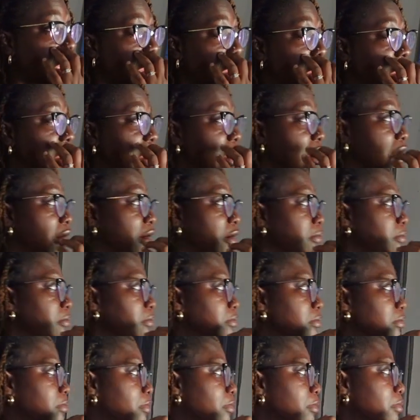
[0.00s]
our
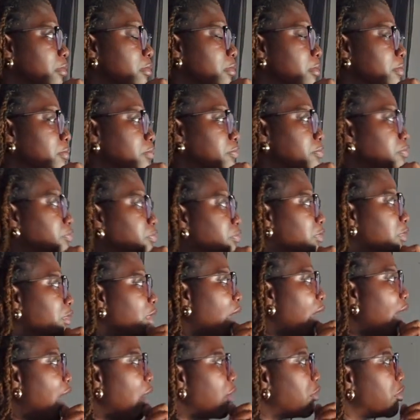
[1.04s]

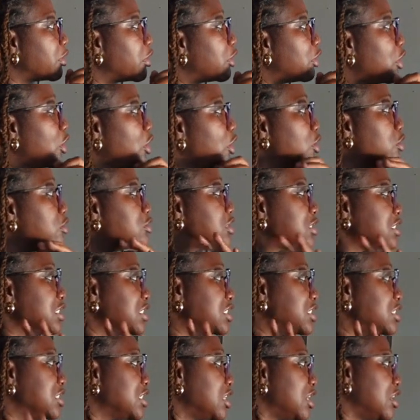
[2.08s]
clothes and
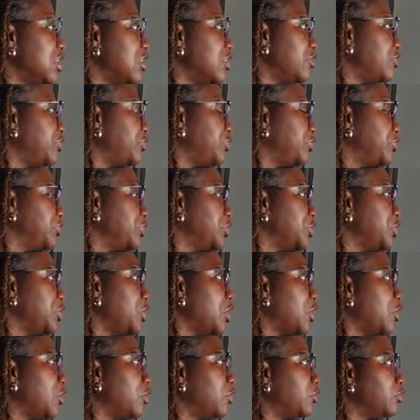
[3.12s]
stuff, you
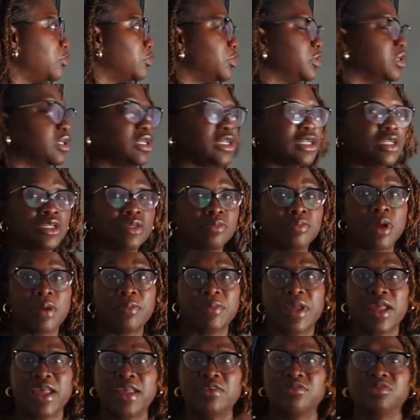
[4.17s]
know. My
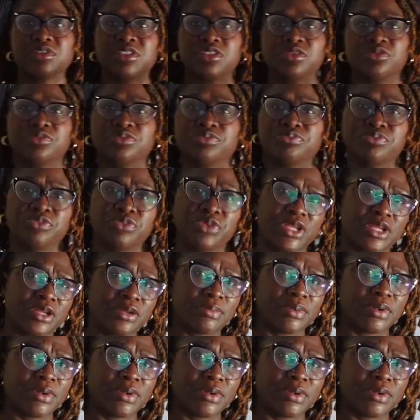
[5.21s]
bad, it was a weird